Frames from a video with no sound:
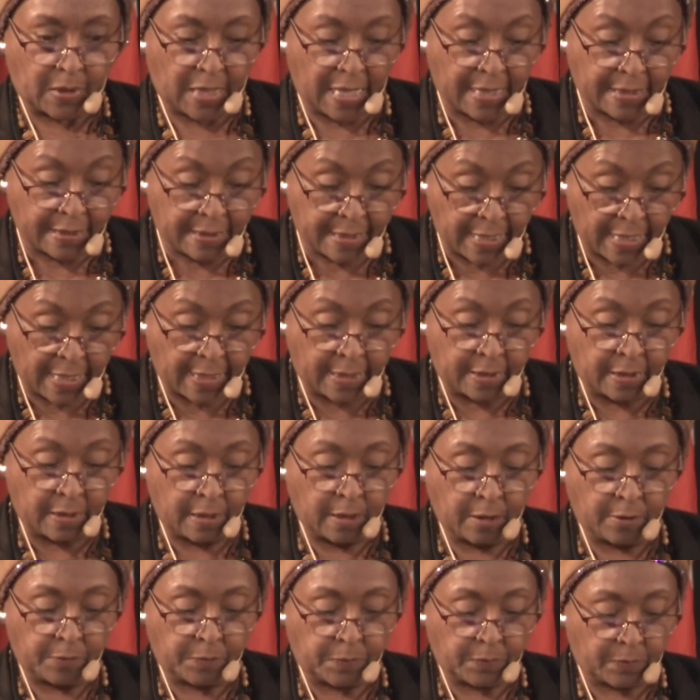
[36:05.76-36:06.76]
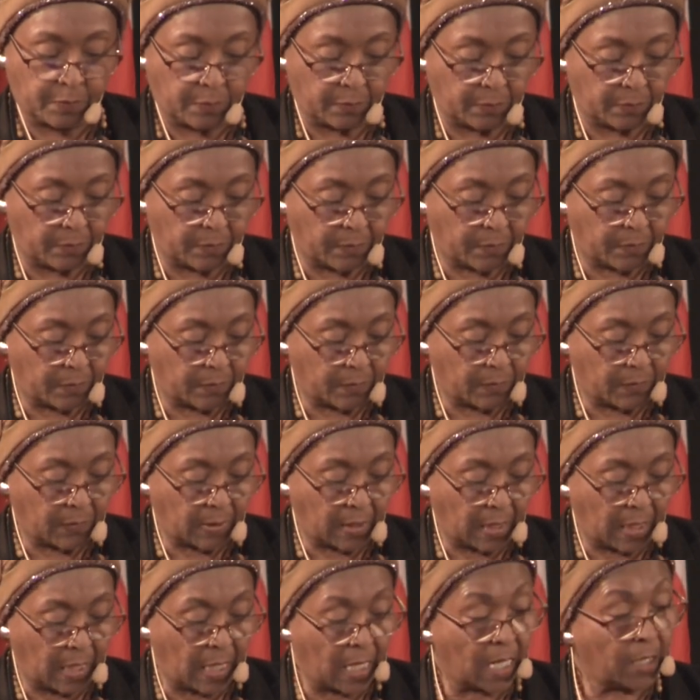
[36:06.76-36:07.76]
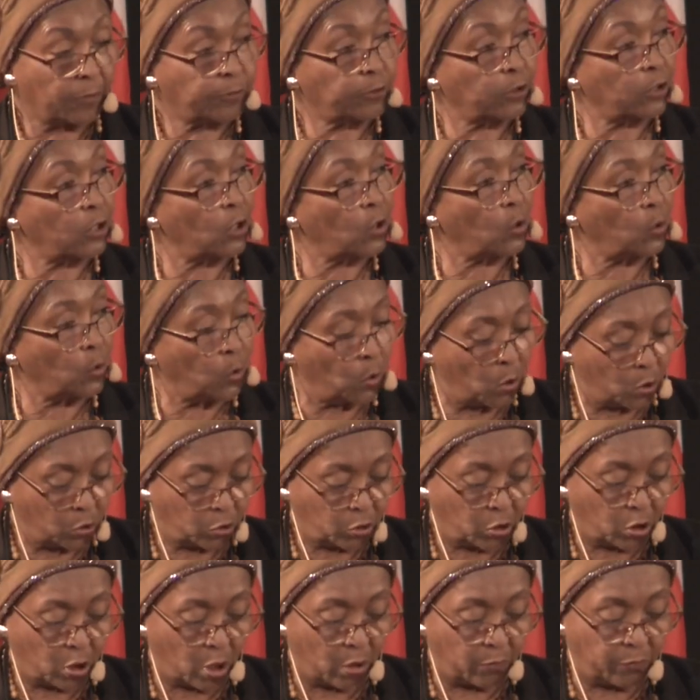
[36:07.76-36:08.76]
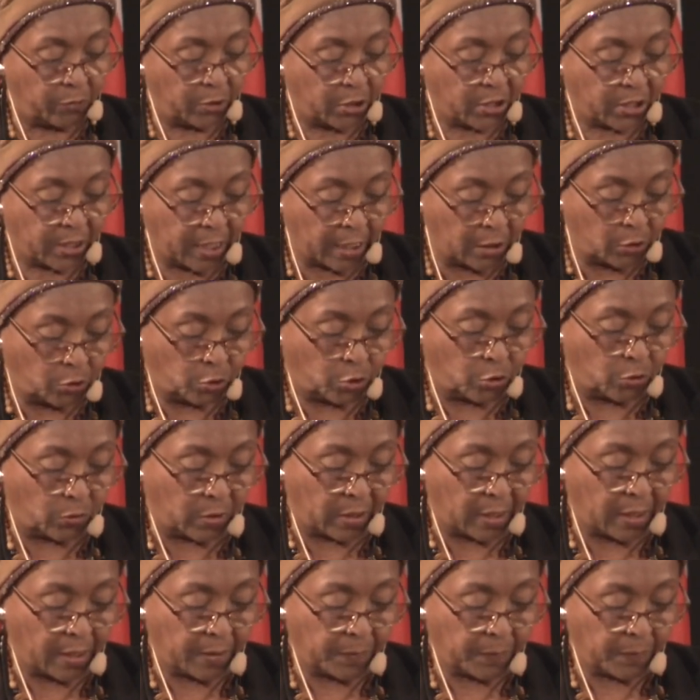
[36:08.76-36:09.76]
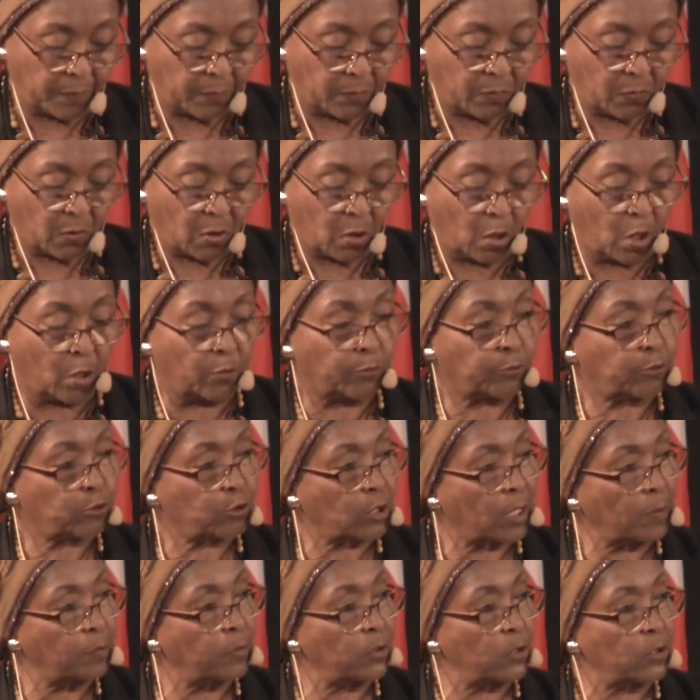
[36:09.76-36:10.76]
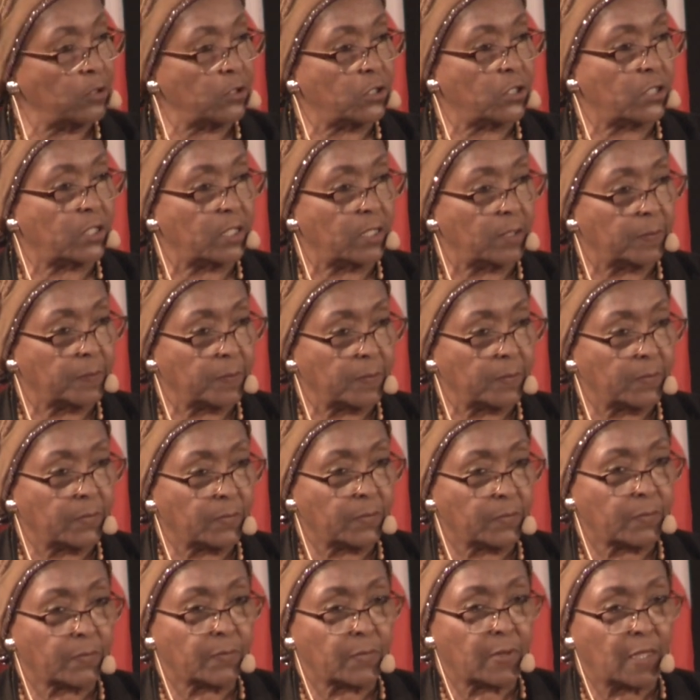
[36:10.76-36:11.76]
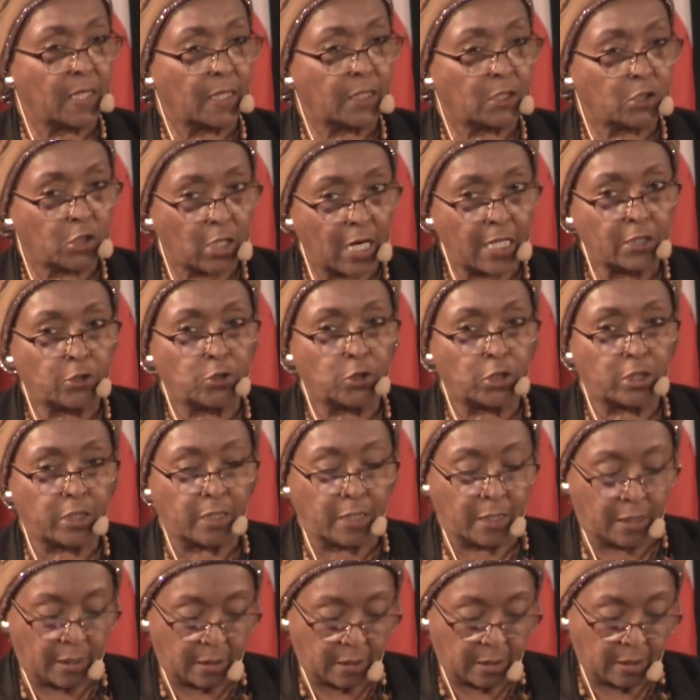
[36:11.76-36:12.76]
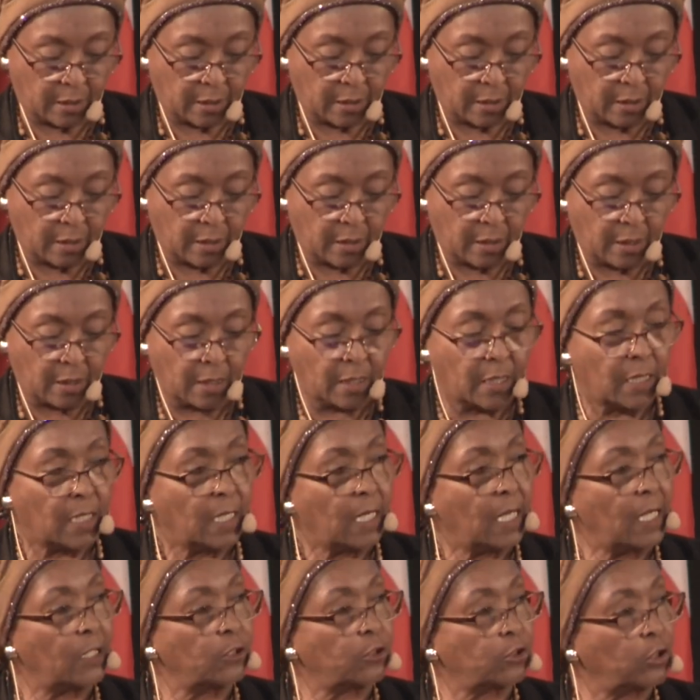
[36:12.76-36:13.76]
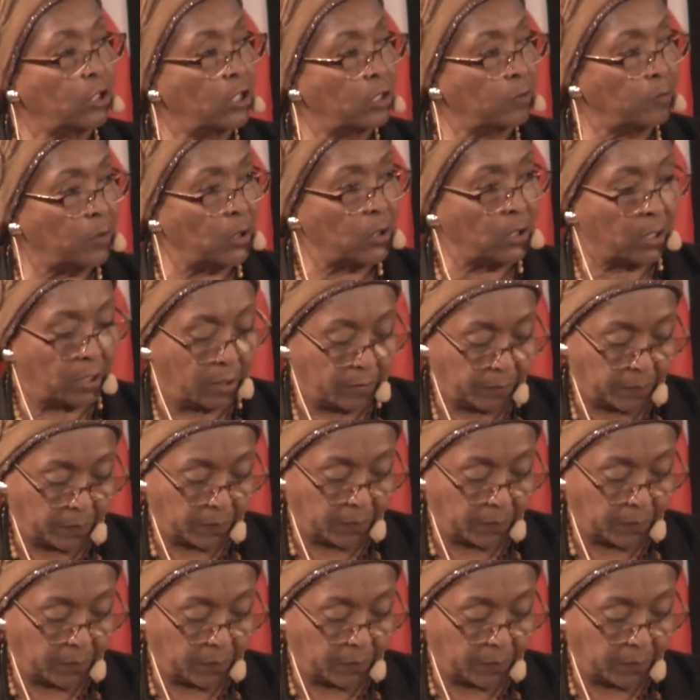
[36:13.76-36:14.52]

again after a quarter of a century of troubles, tragedy, and turmoil.